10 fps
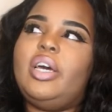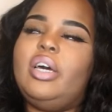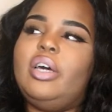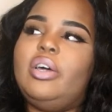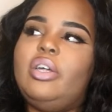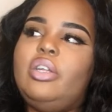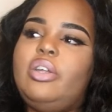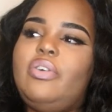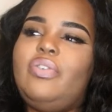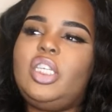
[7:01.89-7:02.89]
a
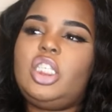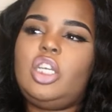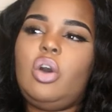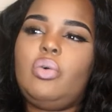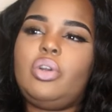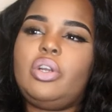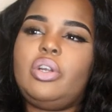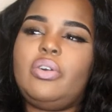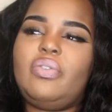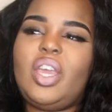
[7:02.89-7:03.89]
fishy
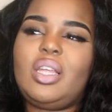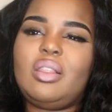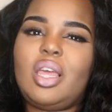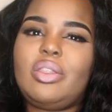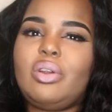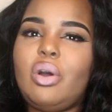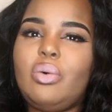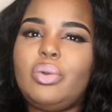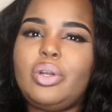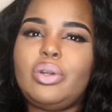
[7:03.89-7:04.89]
odor, a fake leather
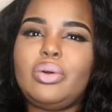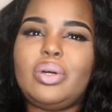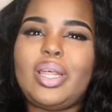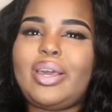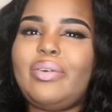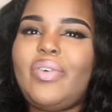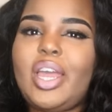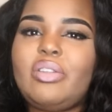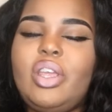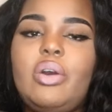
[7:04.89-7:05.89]
odor, or like a
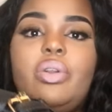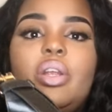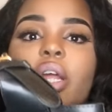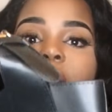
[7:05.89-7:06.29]
factory odor.